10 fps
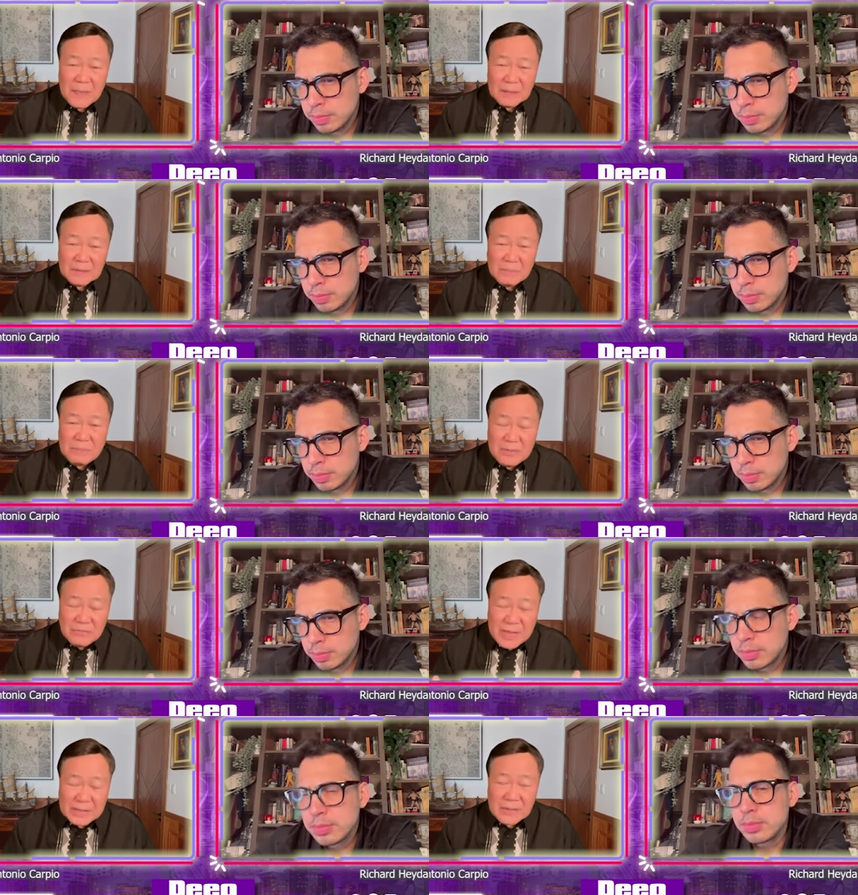Speaker 1: to
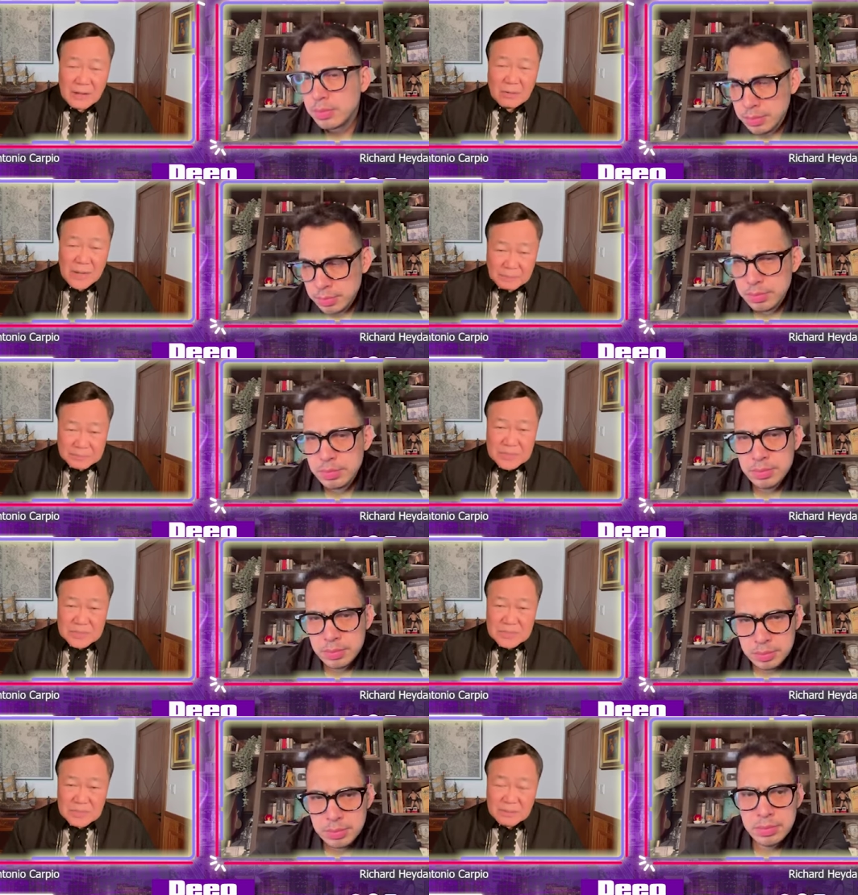prevent a
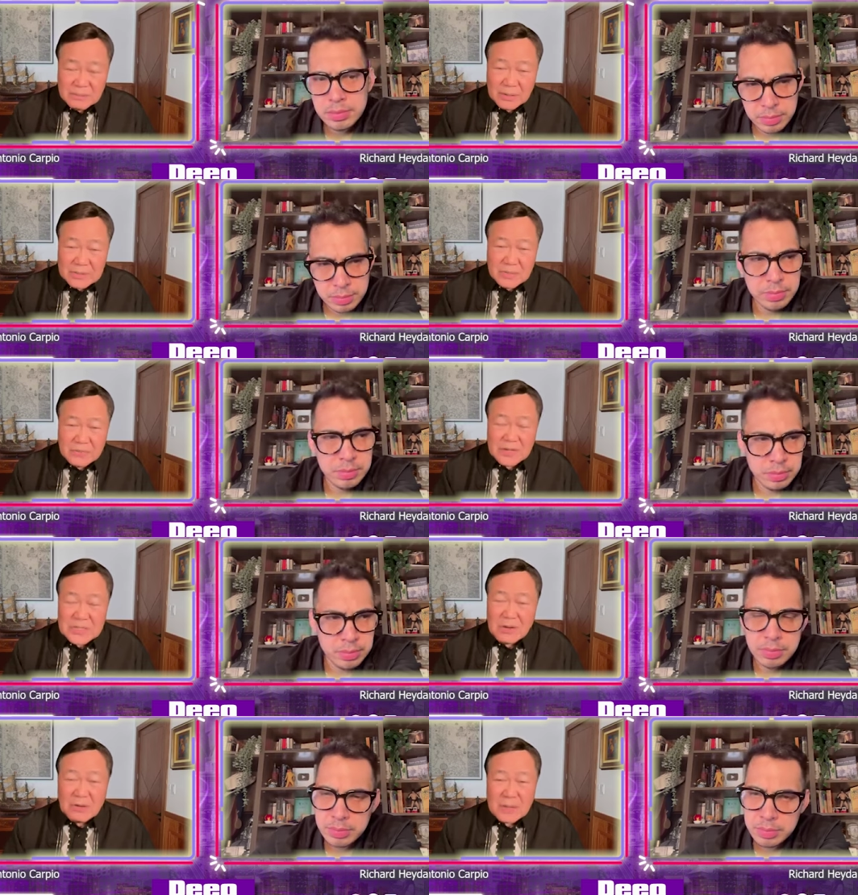collapse because if there's
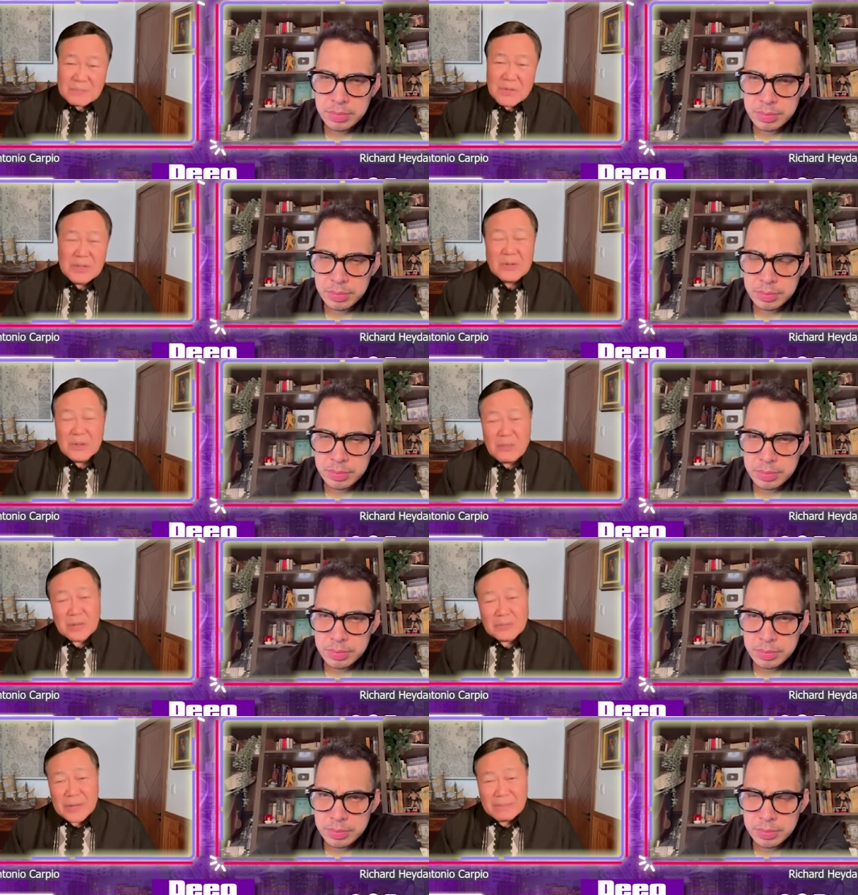a collapse we don't know
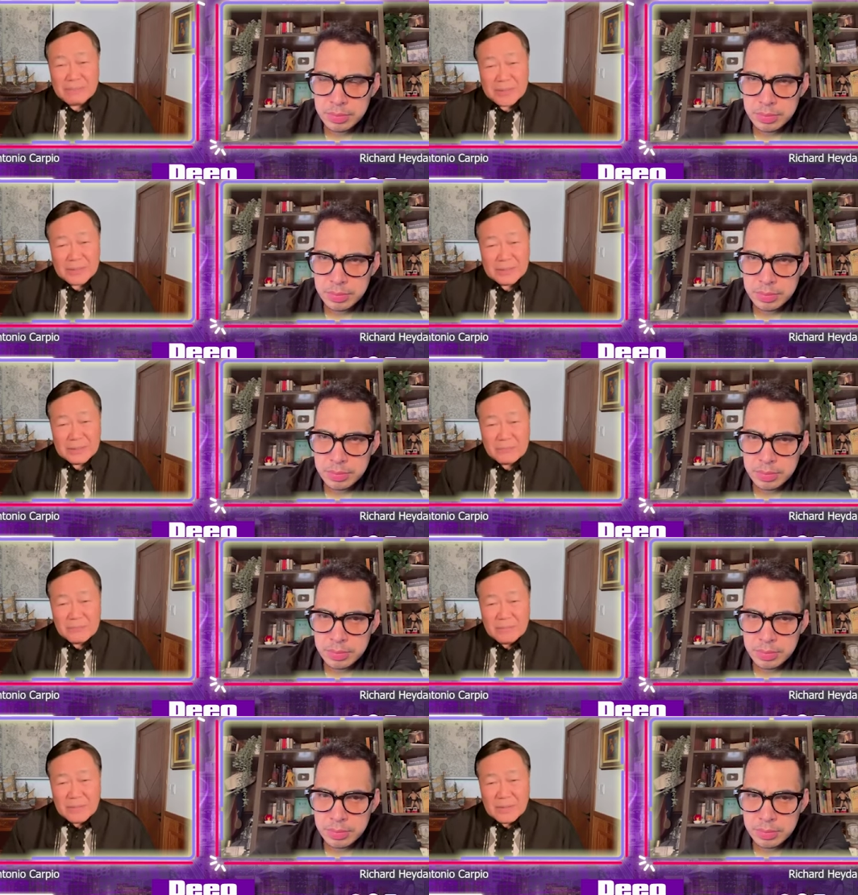what will happen
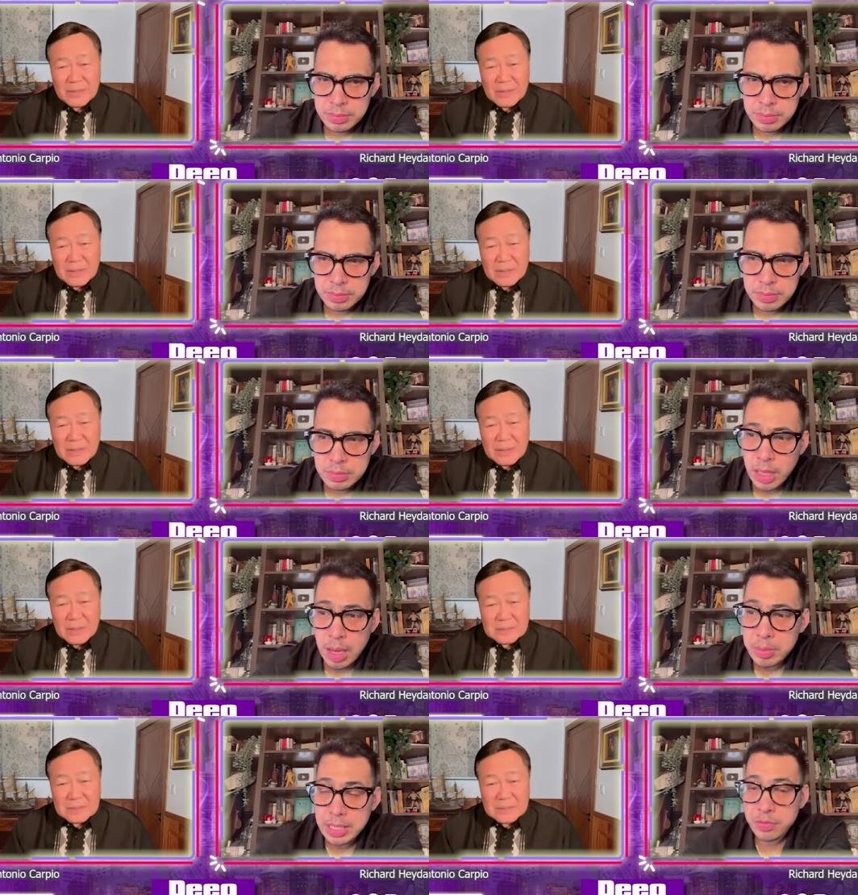
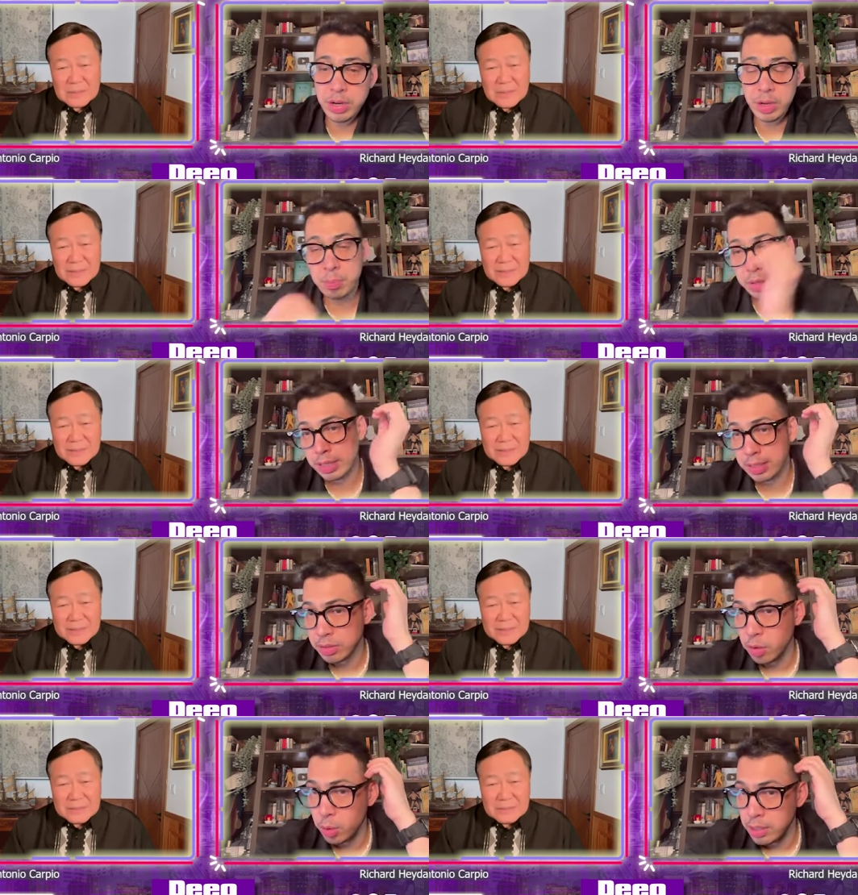
Speaker 2: i mean that's very important that's
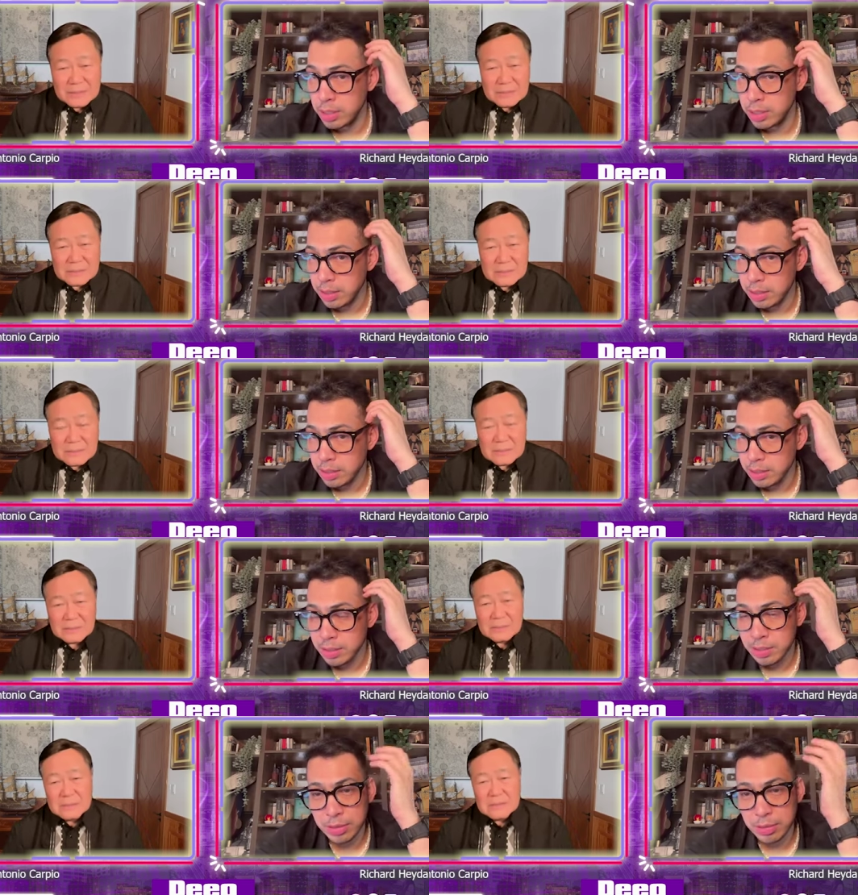the whole
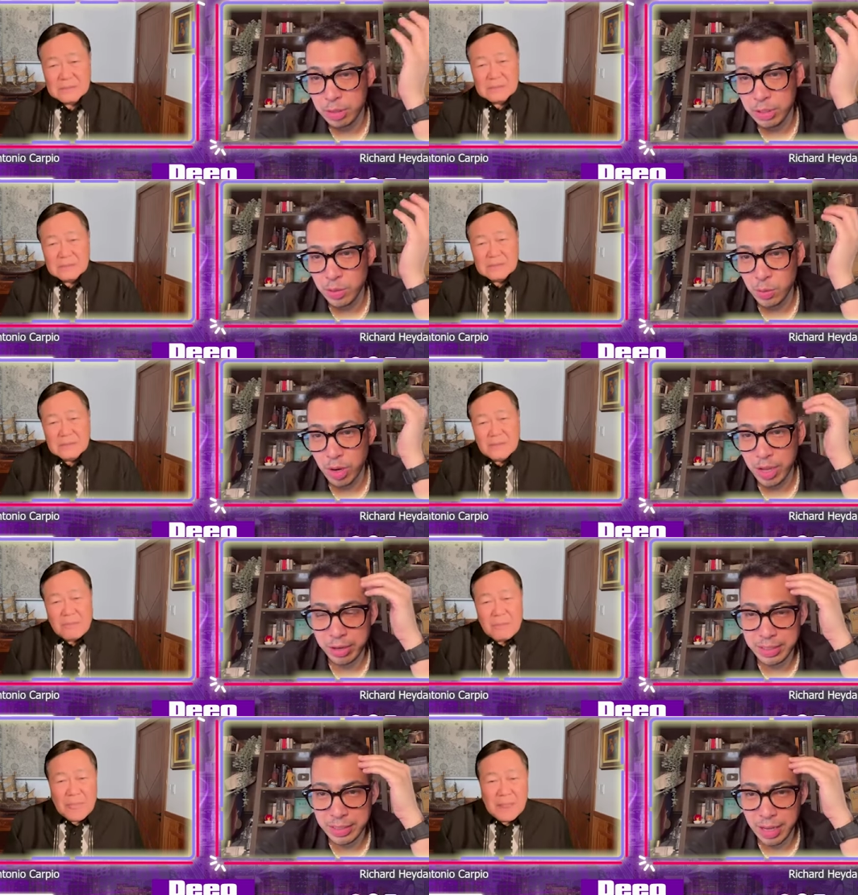reason why
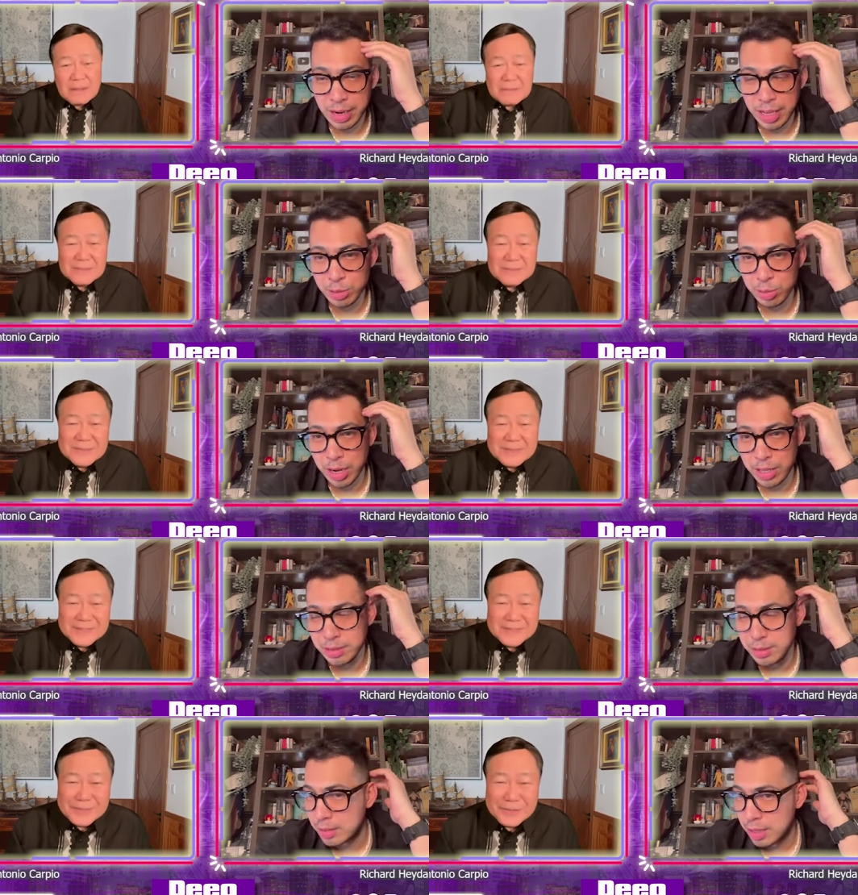rizal had to
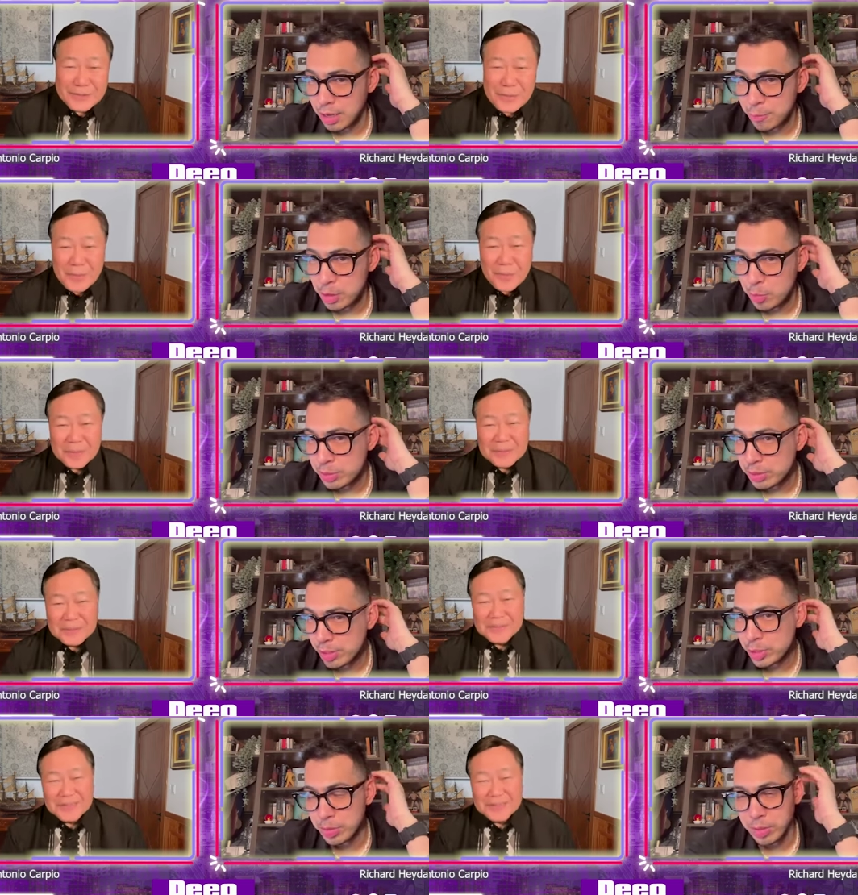write el
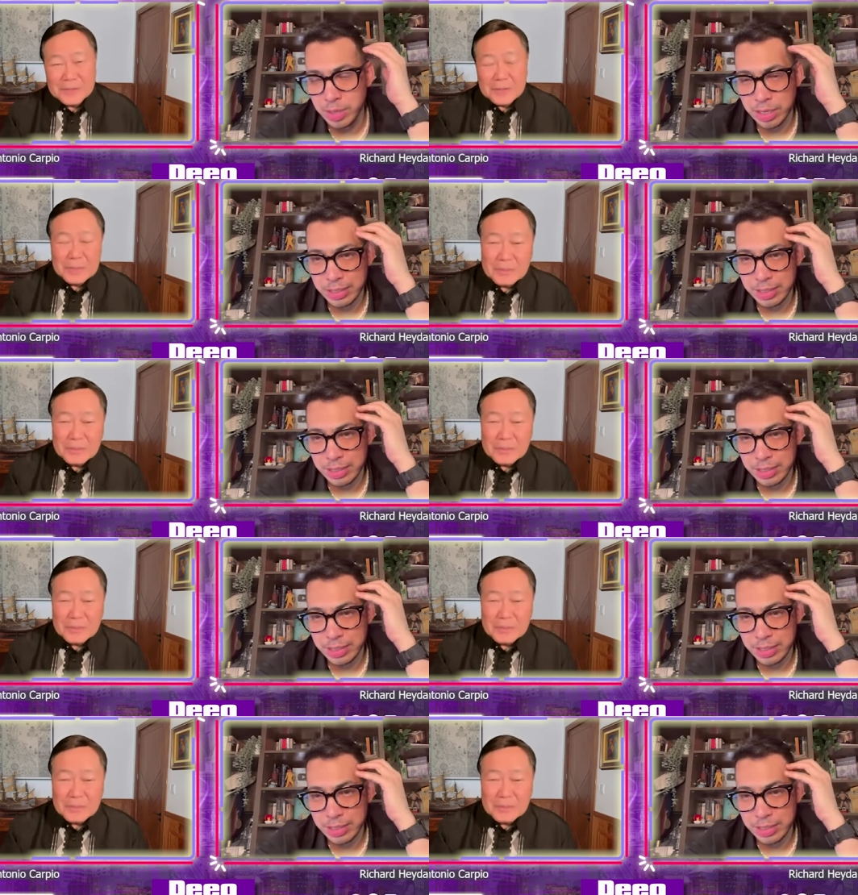filibusterismo, diba? And